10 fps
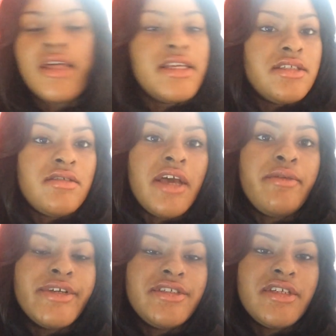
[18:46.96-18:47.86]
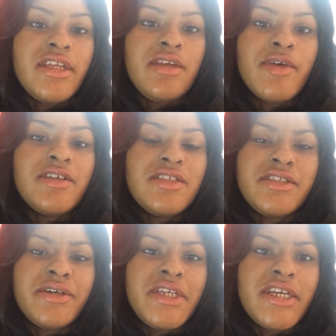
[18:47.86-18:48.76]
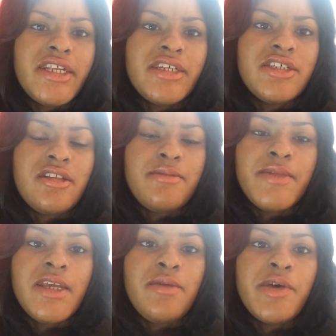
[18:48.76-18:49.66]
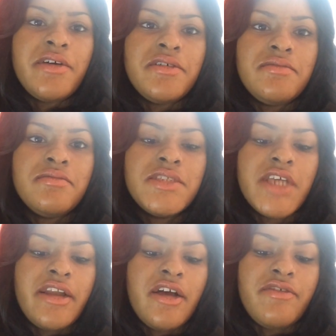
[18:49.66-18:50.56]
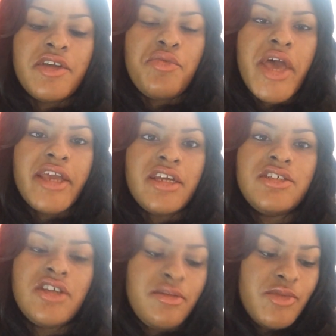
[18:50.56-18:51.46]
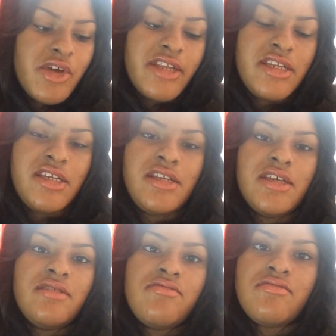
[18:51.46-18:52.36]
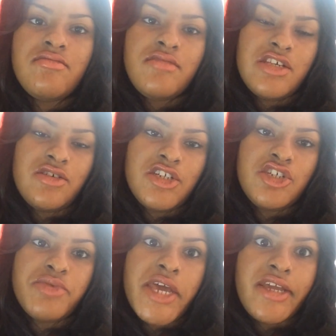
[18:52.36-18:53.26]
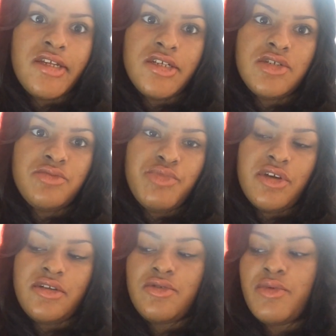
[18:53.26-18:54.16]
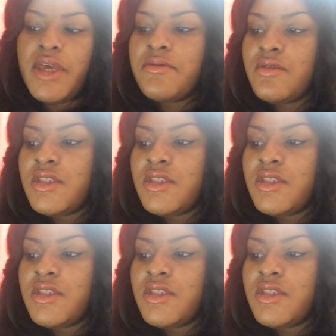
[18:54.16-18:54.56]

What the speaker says: Okay, so yeah, once you get the email, just go get it, show them an email, sign off on the package, show them your ID, and you'll get your package, be on your way.